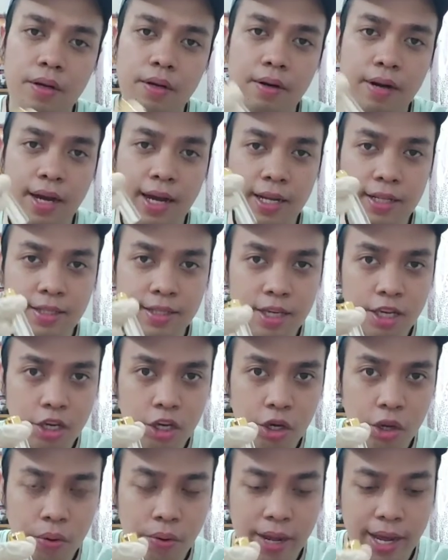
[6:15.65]
Alright,
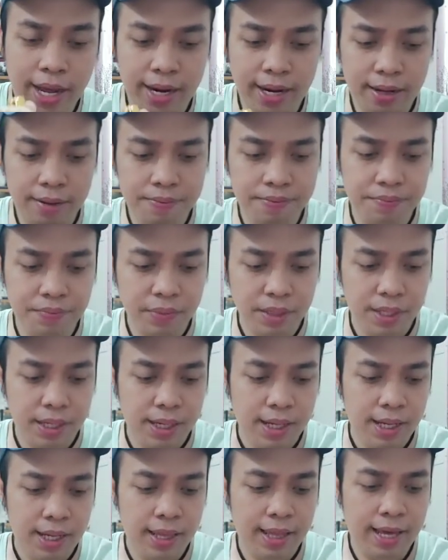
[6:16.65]
secure it,
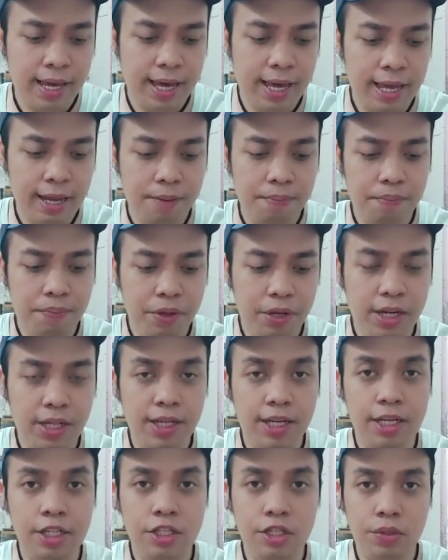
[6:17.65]
then put
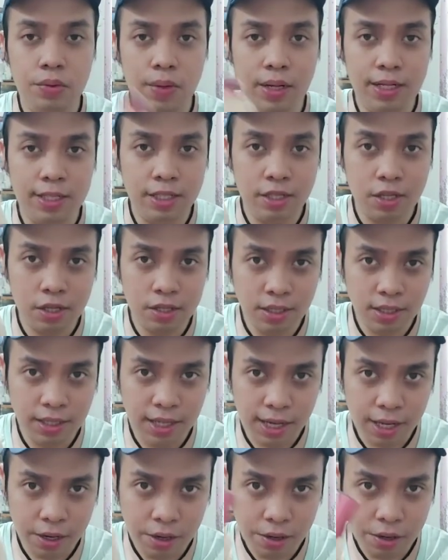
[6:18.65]
it into its
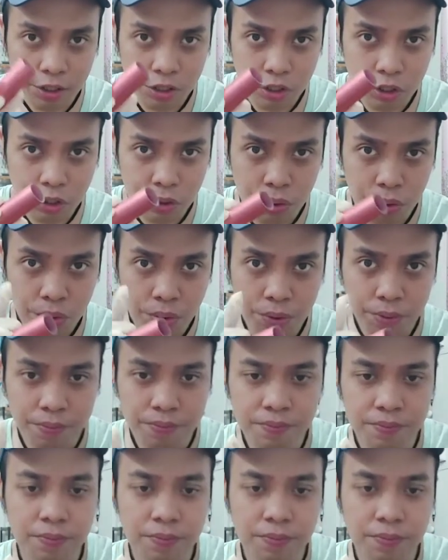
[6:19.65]
container too,